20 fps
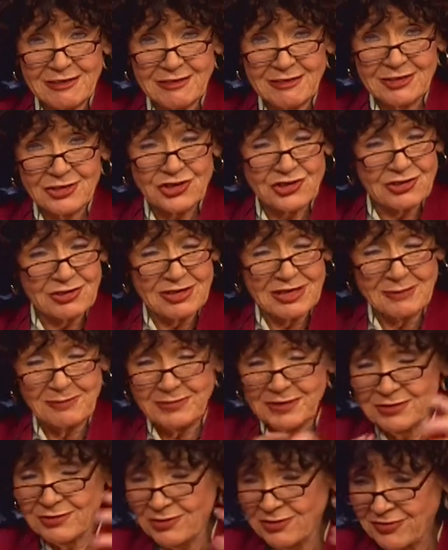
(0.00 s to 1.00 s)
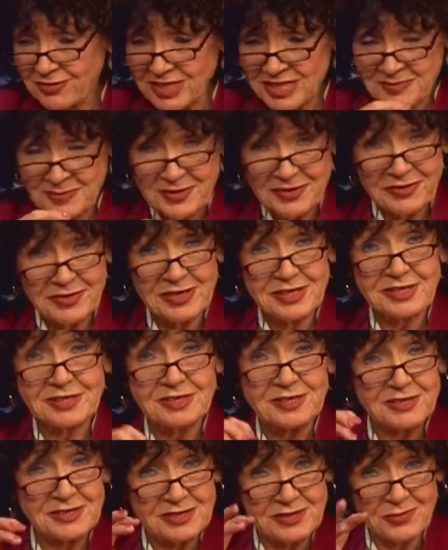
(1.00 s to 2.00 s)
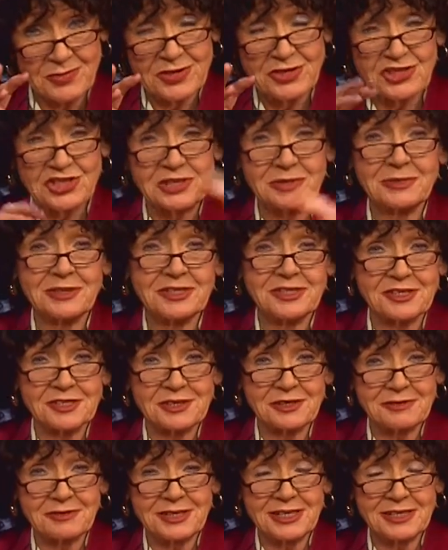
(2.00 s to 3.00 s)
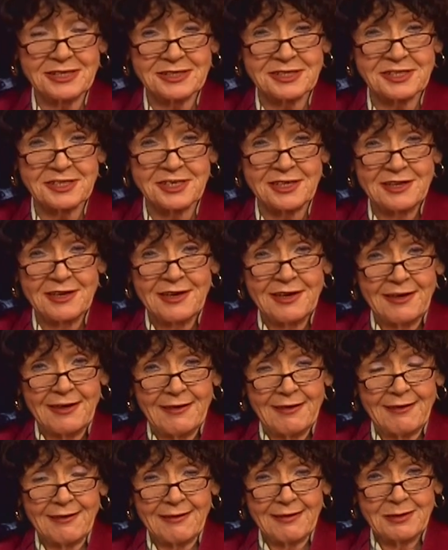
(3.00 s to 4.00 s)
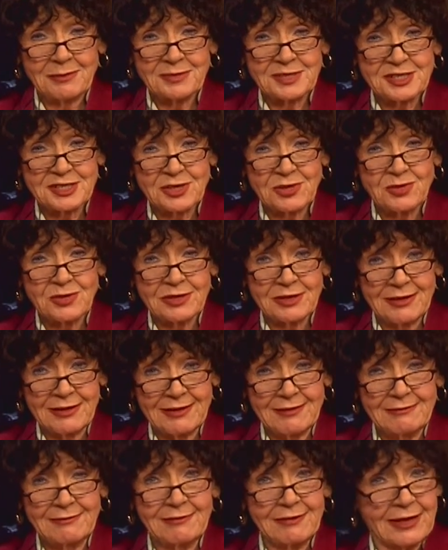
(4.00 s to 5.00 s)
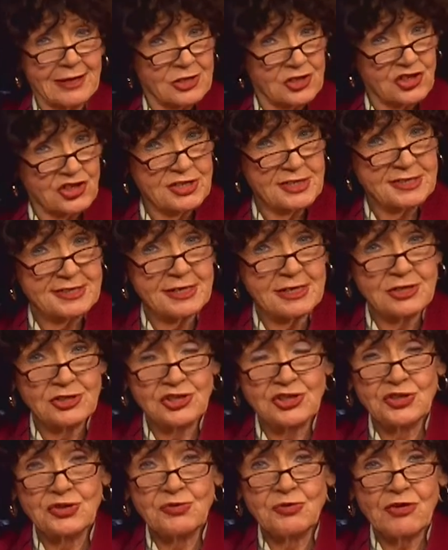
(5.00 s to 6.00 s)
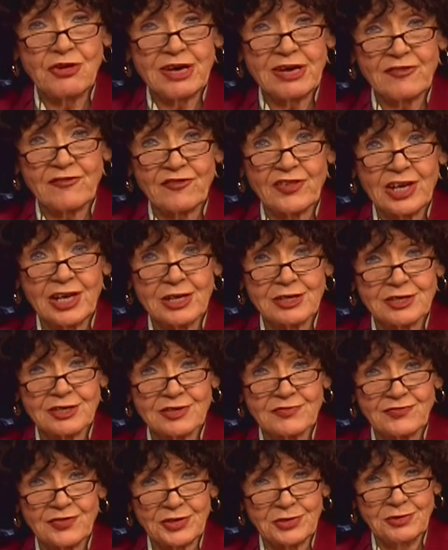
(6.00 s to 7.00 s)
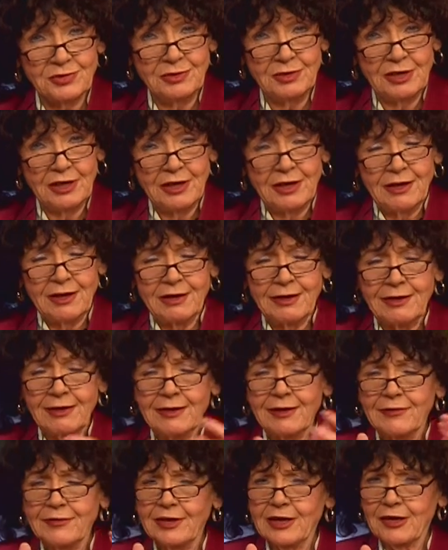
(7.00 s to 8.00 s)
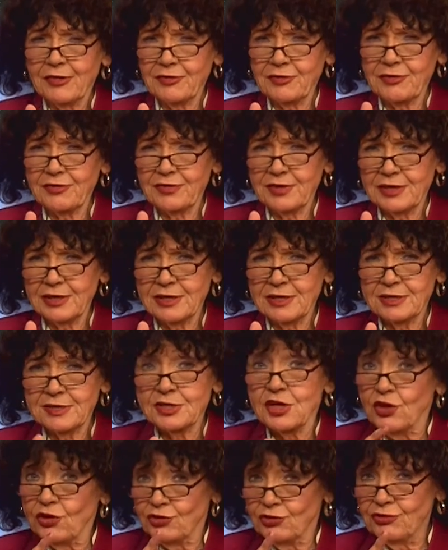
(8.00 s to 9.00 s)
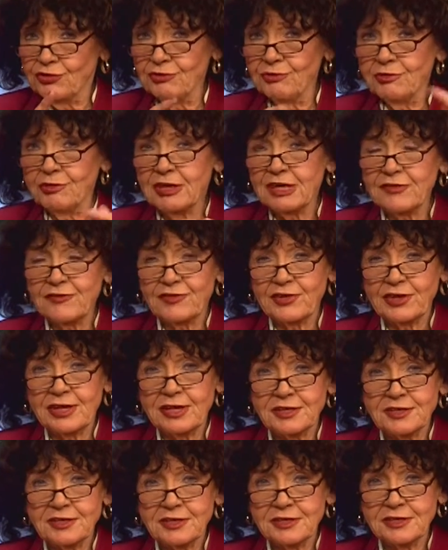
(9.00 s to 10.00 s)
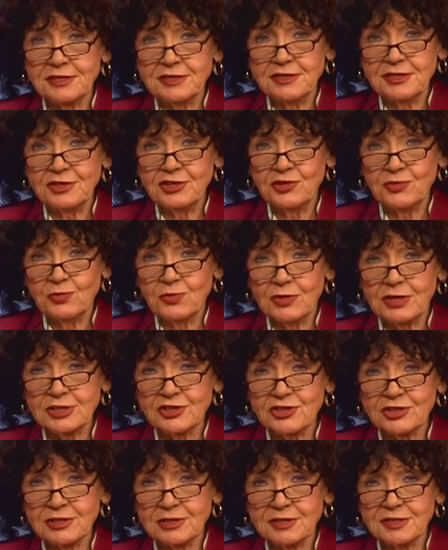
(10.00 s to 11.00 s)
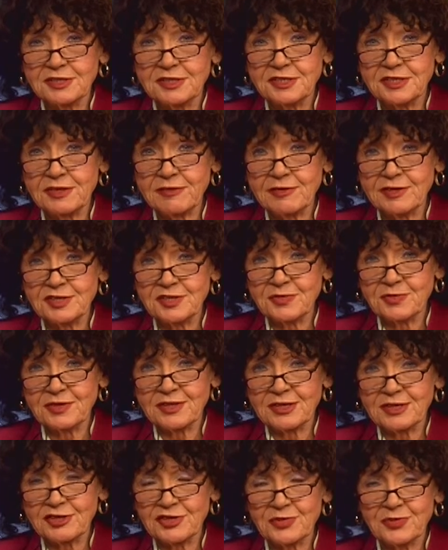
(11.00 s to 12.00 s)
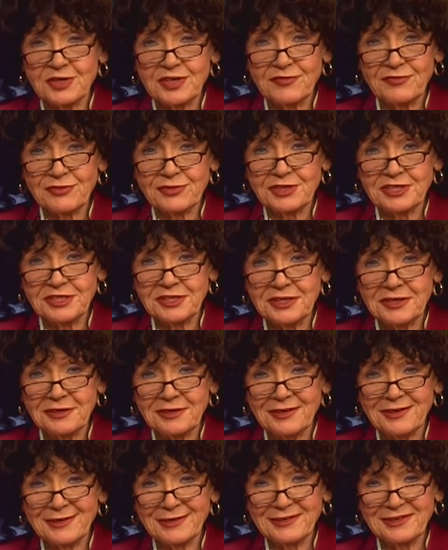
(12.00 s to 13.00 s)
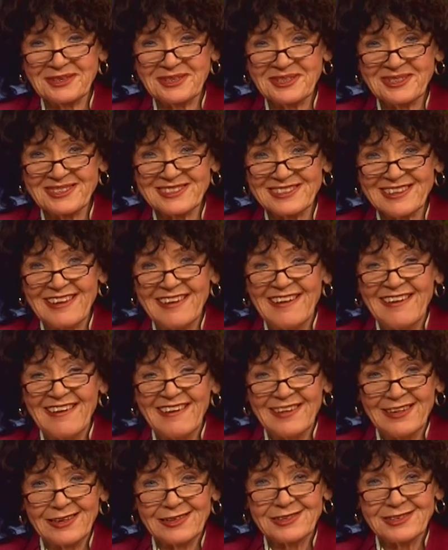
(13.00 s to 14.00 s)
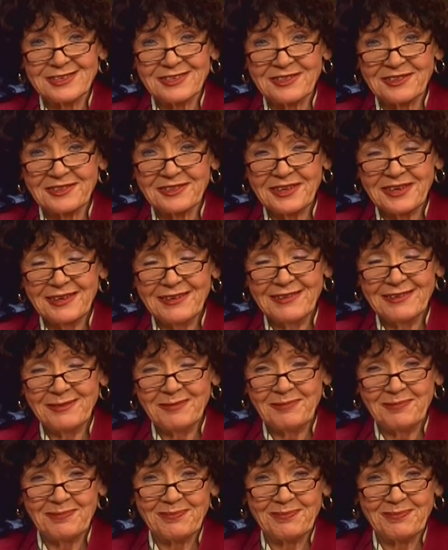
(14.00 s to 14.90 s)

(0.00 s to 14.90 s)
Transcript: the job and her experiences and where she wants to go next. So again, as she said, do not forget to vote. And the other thing is, do not forget to continue watching the series with our 2014 candidates. And until then,